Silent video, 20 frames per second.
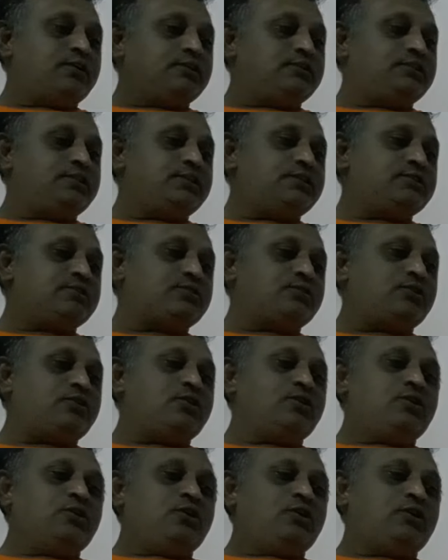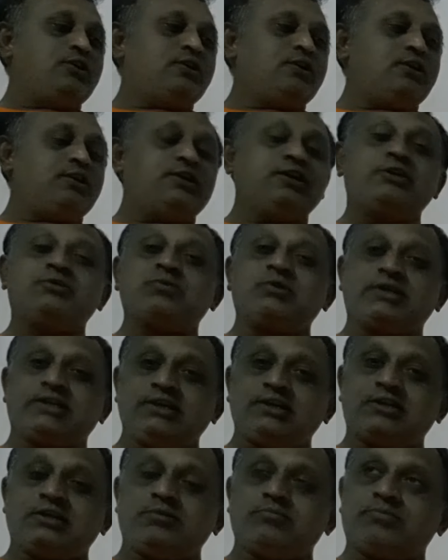these
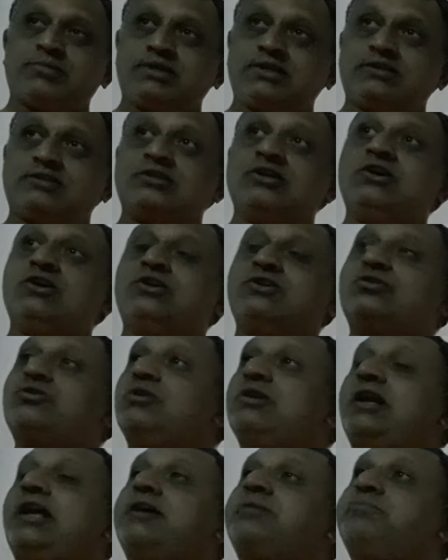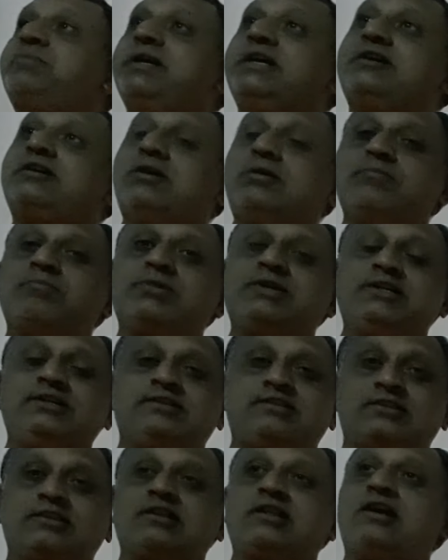networking companies? So like big
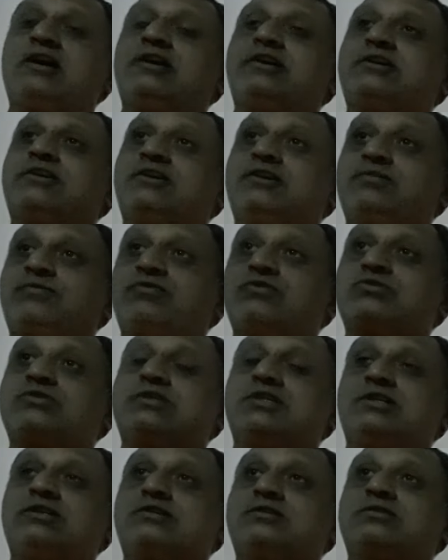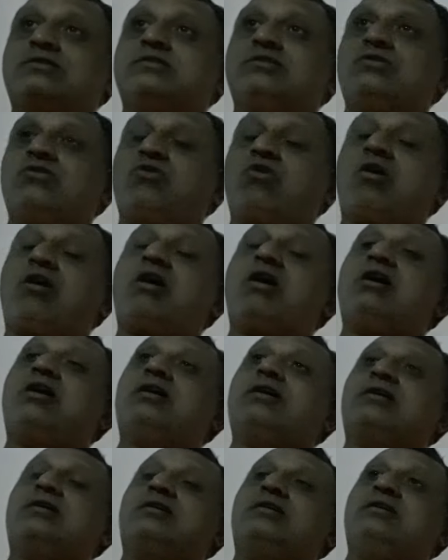companies like Infosys
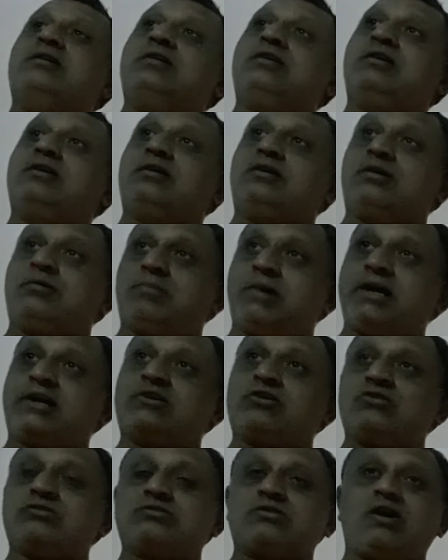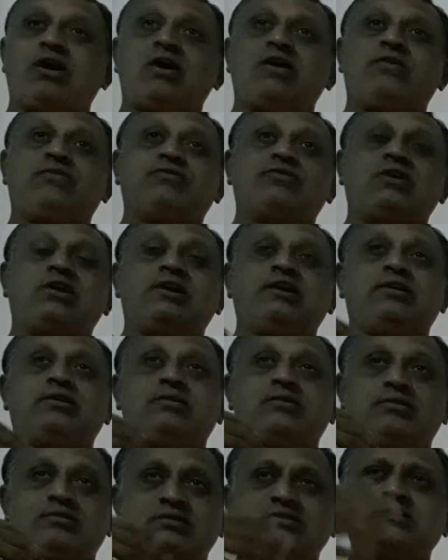or Microsoft
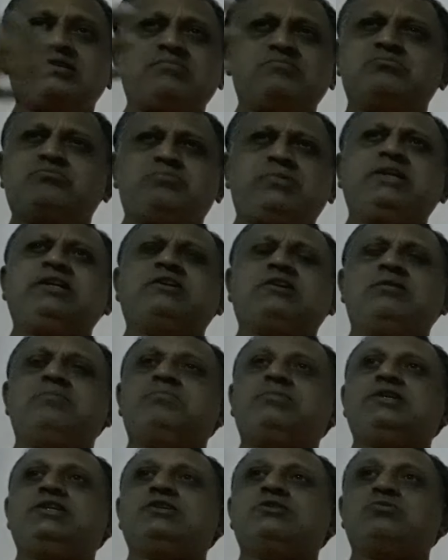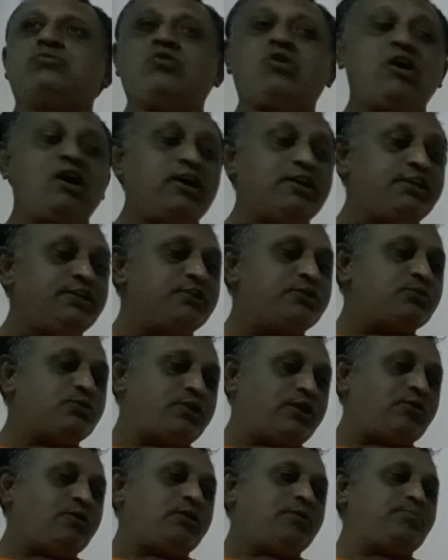or some big companies who are into
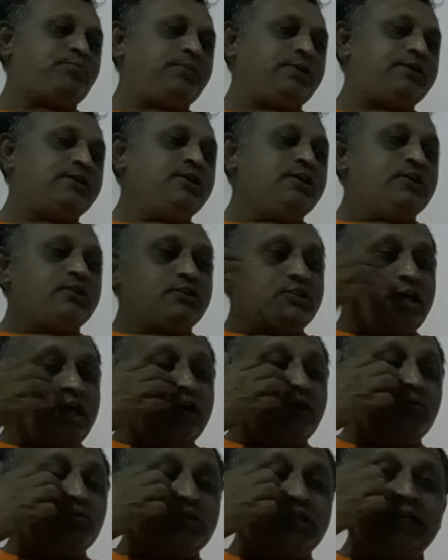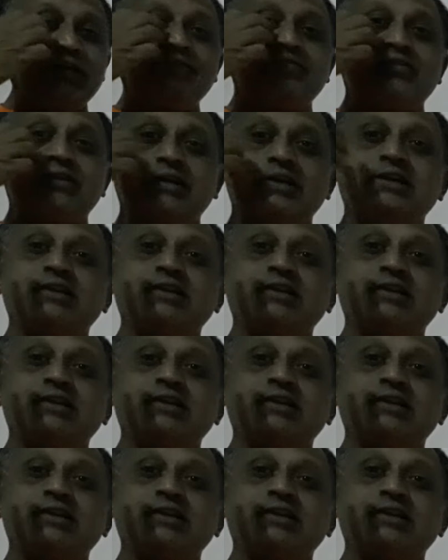development, they are looking for an